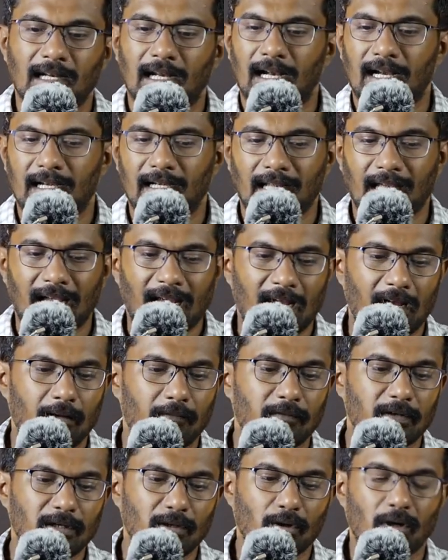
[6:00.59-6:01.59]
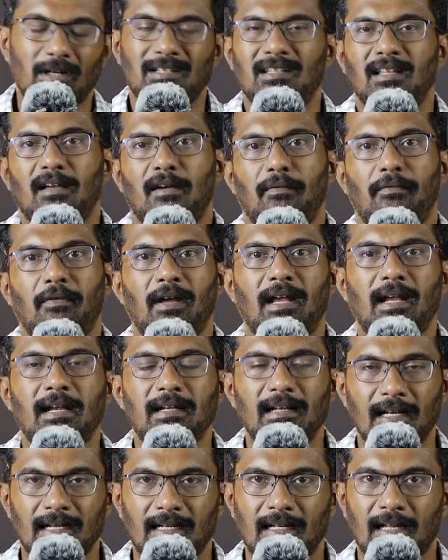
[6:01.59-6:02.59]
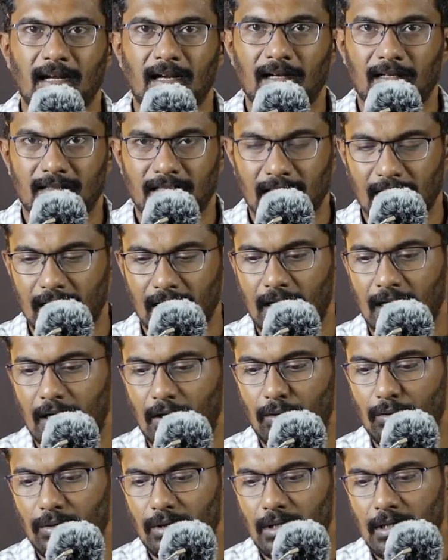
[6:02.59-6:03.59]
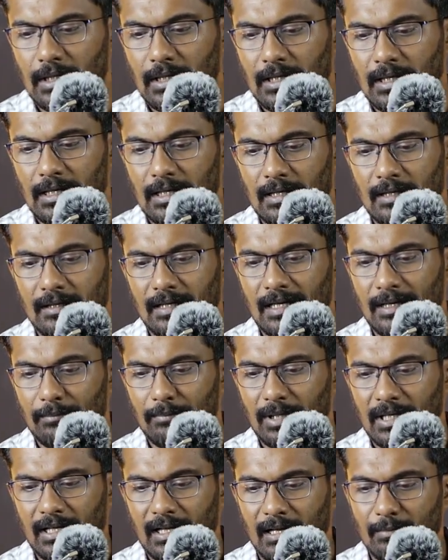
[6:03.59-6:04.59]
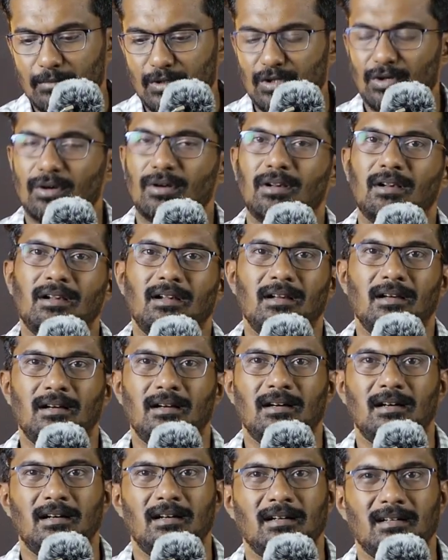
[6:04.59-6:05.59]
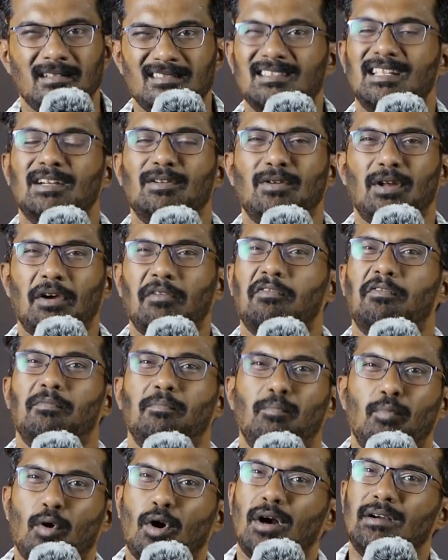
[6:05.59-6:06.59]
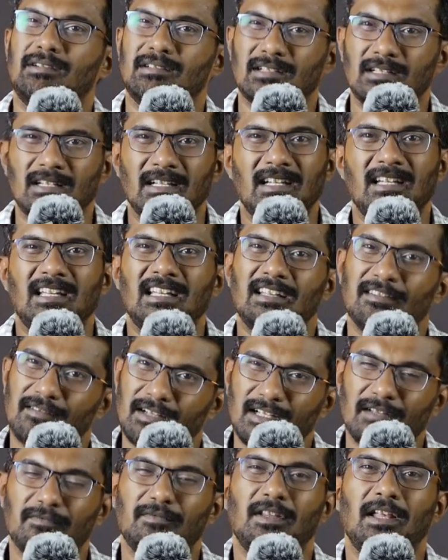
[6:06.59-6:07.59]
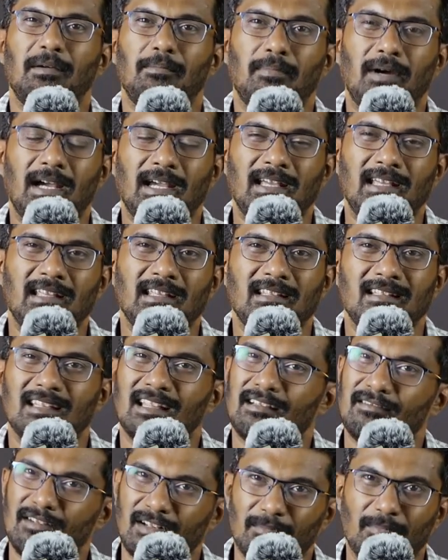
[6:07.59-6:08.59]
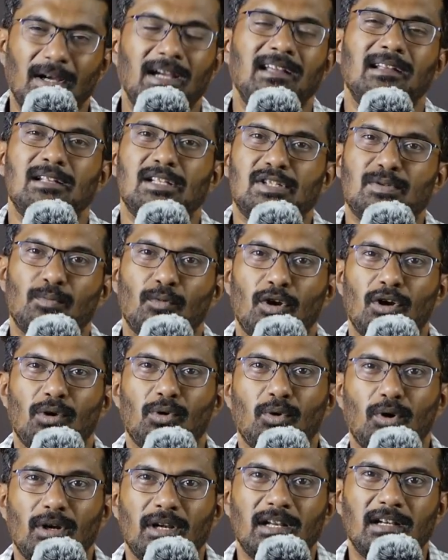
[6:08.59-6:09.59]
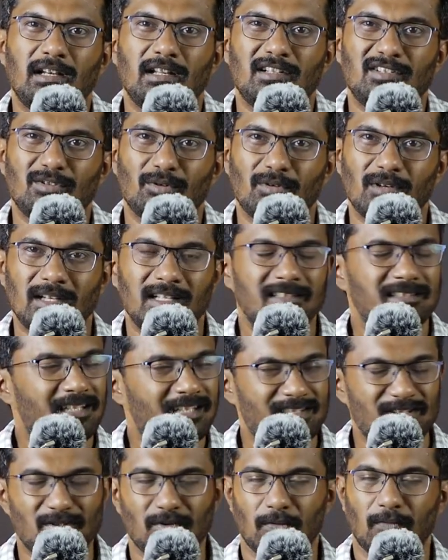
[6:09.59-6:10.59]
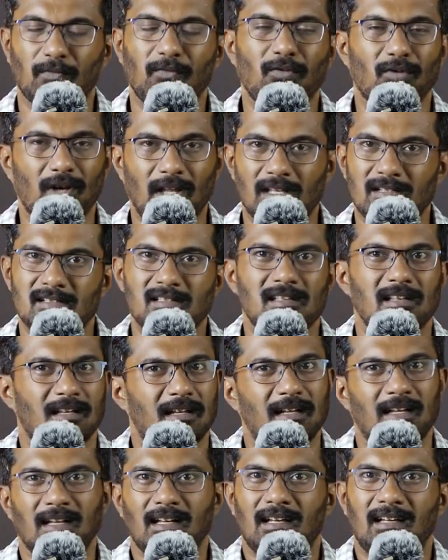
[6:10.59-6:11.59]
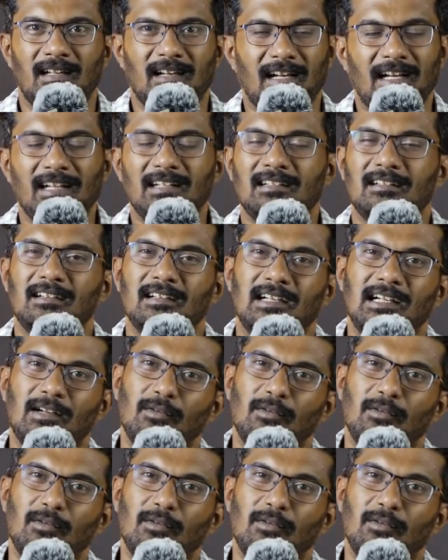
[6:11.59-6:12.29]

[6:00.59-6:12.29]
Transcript: And I haven't got the FII data till now, but I'm sure they would have bought. Even if they buy, they will buy in small quantities only, just to fool us, right?